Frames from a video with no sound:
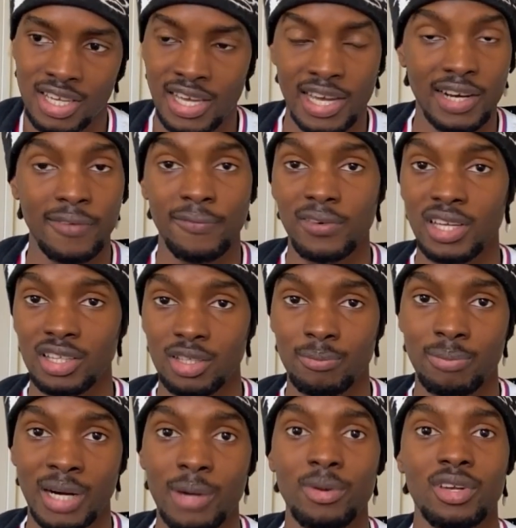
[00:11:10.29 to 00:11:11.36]
And I feel like they're
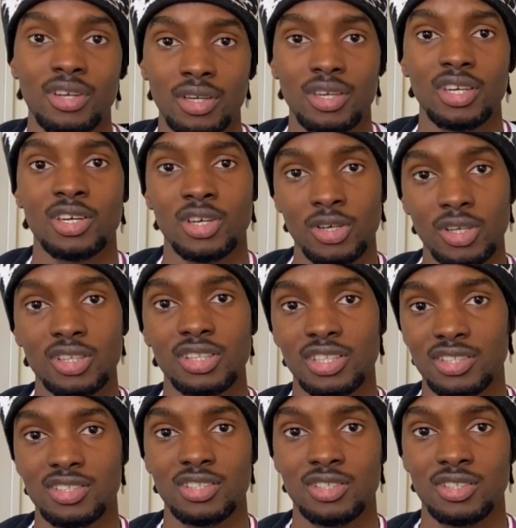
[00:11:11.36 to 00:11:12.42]
probably going to get cooked next
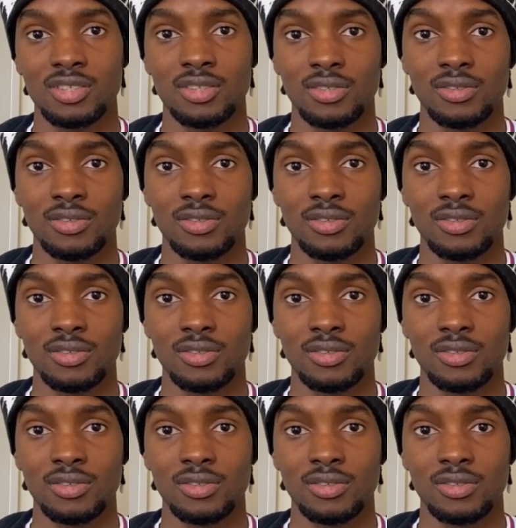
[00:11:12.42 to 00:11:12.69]
season.